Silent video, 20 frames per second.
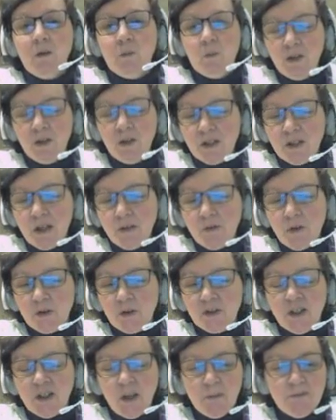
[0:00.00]
Once I've
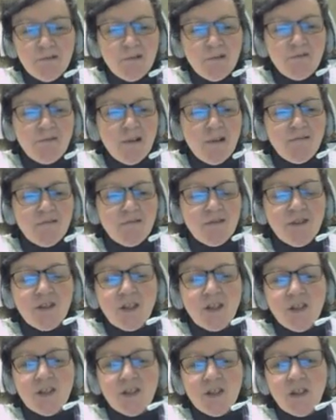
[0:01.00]
got a number of
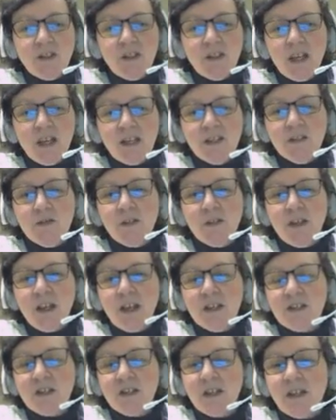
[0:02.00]
references, at the end of the
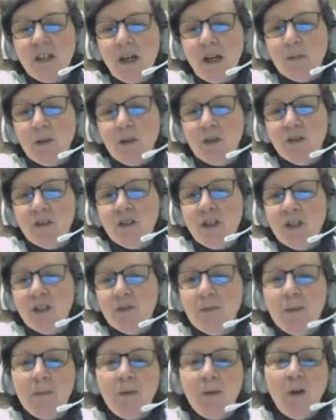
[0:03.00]
essay I'm going to need
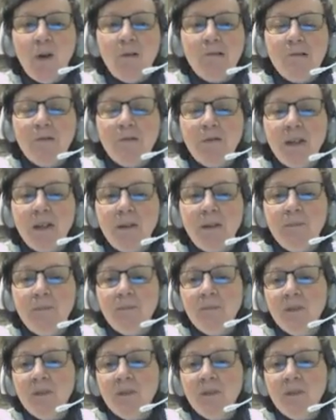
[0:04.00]
a bibliography.